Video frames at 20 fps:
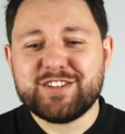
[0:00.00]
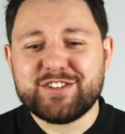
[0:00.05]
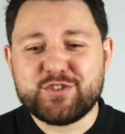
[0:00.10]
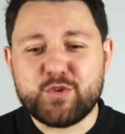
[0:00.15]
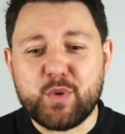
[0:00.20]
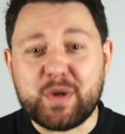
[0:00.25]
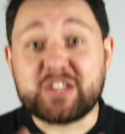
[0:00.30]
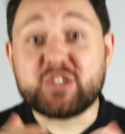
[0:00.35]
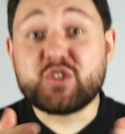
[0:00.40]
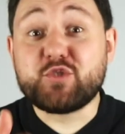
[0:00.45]

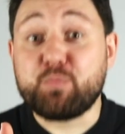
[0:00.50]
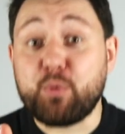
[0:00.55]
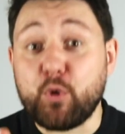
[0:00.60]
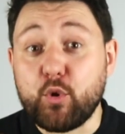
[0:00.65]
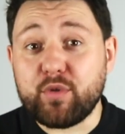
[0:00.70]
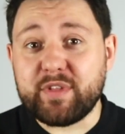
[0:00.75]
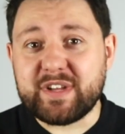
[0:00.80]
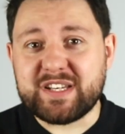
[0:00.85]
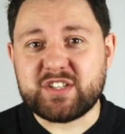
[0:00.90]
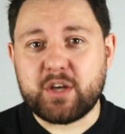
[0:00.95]
to
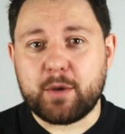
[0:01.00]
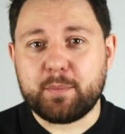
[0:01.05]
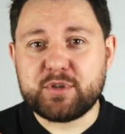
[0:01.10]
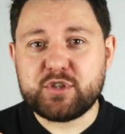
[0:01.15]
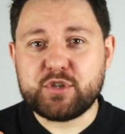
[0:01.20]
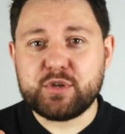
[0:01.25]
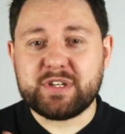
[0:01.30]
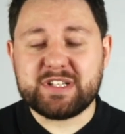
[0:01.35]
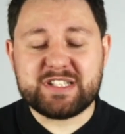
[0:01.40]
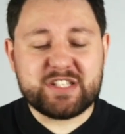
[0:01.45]
explore these
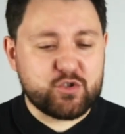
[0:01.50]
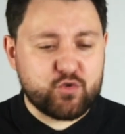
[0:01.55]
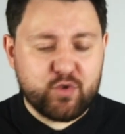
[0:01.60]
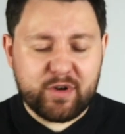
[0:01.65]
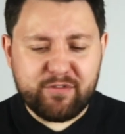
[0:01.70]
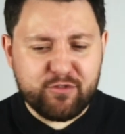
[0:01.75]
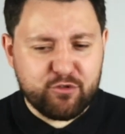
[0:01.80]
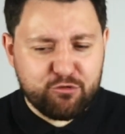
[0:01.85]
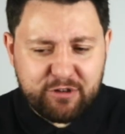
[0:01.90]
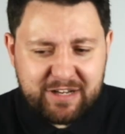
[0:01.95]
opportunities, where
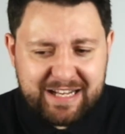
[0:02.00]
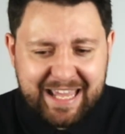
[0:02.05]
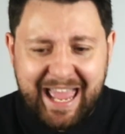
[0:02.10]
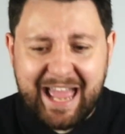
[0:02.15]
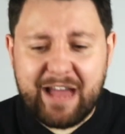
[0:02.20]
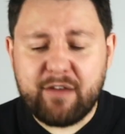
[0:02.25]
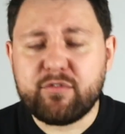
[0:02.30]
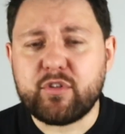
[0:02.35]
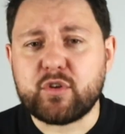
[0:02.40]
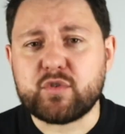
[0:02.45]
if you already
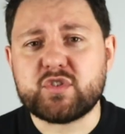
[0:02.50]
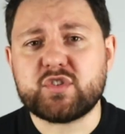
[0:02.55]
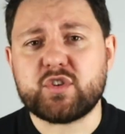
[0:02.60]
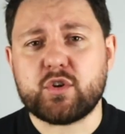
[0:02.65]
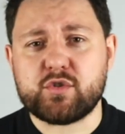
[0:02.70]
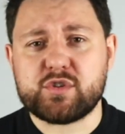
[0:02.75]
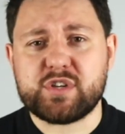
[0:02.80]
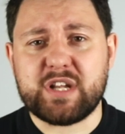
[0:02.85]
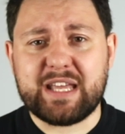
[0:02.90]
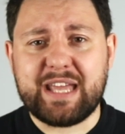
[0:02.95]
have those
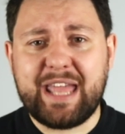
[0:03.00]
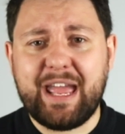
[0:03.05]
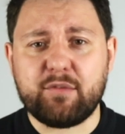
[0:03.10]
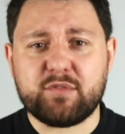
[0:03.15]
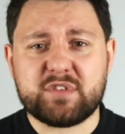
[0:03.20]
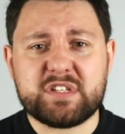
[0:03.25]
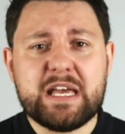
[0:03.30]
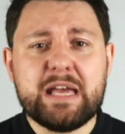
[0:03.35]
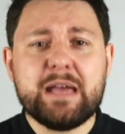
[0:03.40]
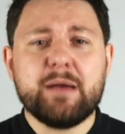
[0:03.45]
social
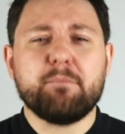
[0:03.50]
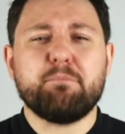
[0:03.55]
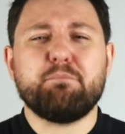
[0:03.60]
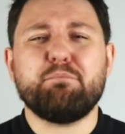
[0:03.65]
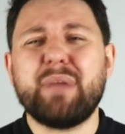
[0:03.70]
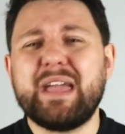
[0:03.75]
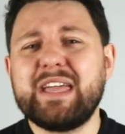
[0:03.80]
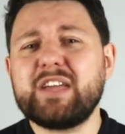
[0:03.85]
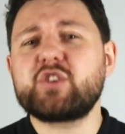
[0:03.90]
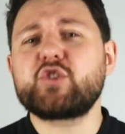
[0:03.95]
accounts,
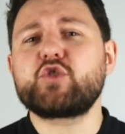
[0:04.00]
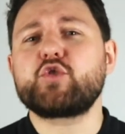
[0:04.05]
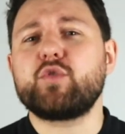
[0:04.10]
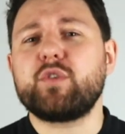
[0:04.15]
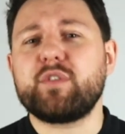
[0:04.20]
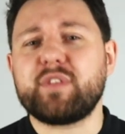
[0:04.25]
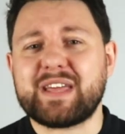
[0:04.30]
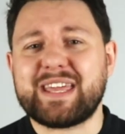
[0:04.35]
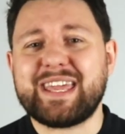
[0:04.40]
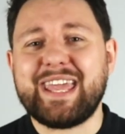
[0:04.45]
make
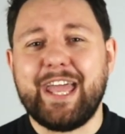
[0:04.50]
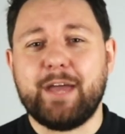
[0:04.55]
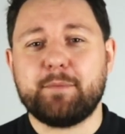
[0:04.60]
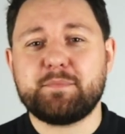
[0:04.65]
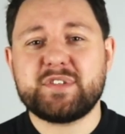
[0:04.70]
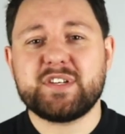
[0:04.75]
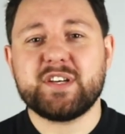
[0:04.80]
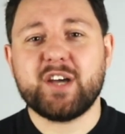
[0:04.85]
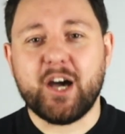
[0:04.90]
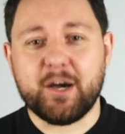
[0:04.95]
sure they're
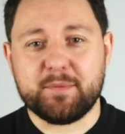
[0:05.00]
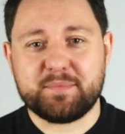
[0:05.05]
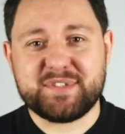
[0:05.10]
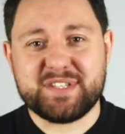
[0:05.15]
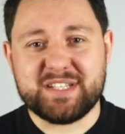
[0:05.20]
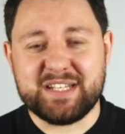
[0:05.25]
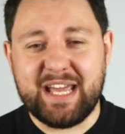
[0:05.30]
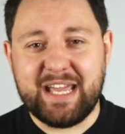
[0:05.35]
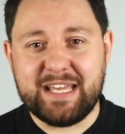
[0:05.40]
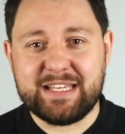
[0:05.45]
kept up
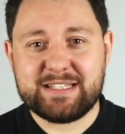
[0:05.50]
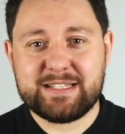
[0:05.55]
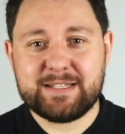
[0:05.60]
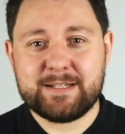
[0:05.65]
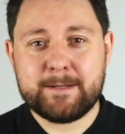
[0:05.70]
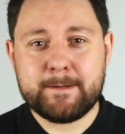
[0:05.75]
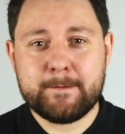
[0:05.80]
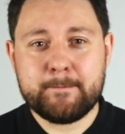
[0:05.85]
to date.